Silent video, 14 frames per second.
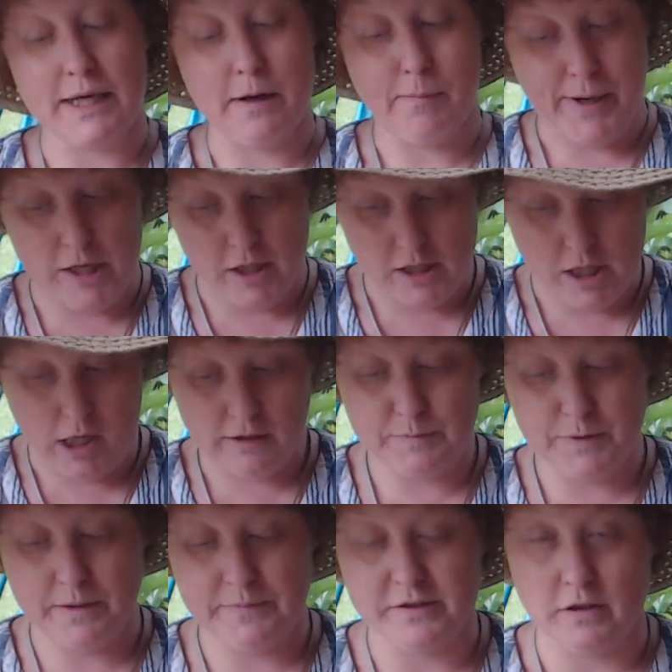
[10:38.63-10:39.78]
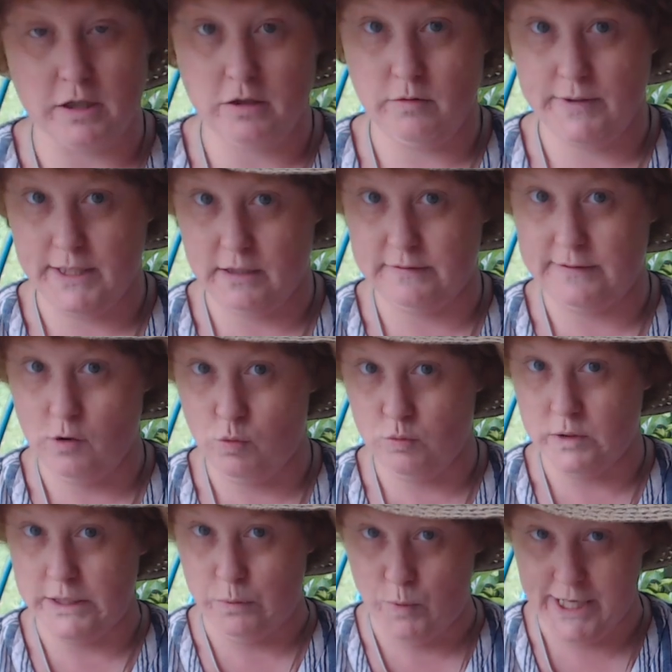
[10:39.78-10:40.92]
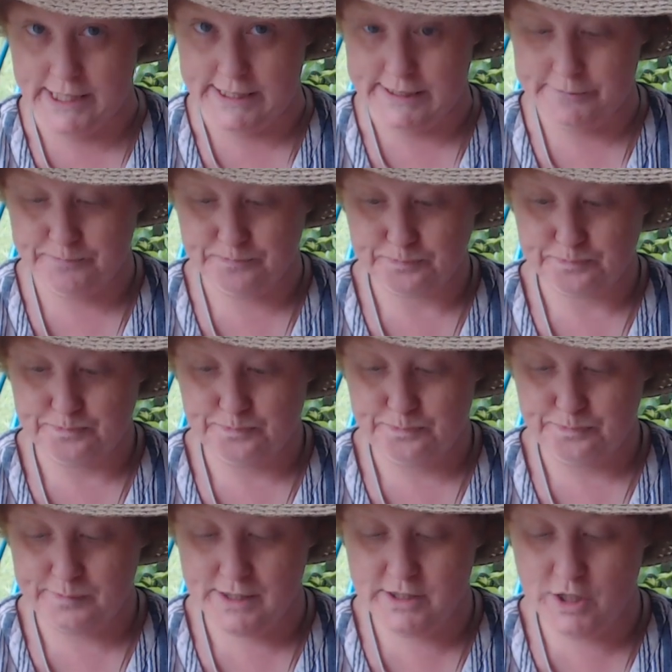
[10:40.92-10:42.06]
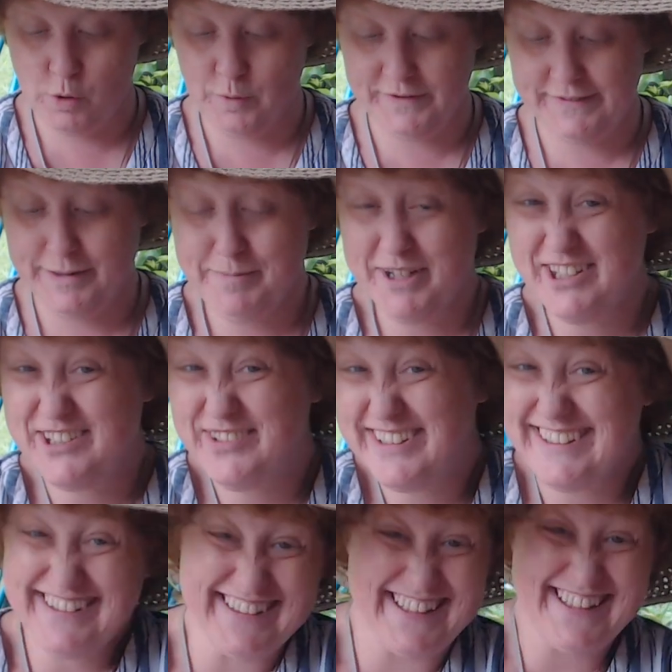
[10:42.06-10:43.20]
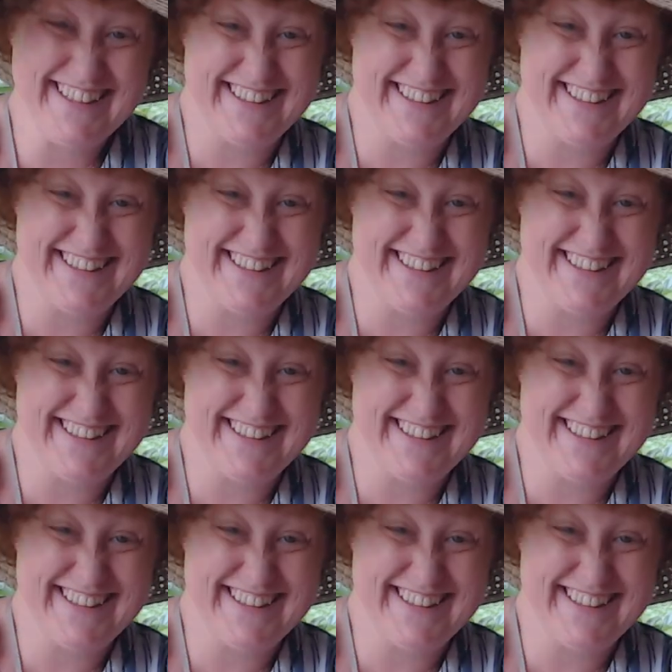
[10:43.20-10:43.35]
a paradox, but I'm starting to think it's the only way. No one said marriage was easy.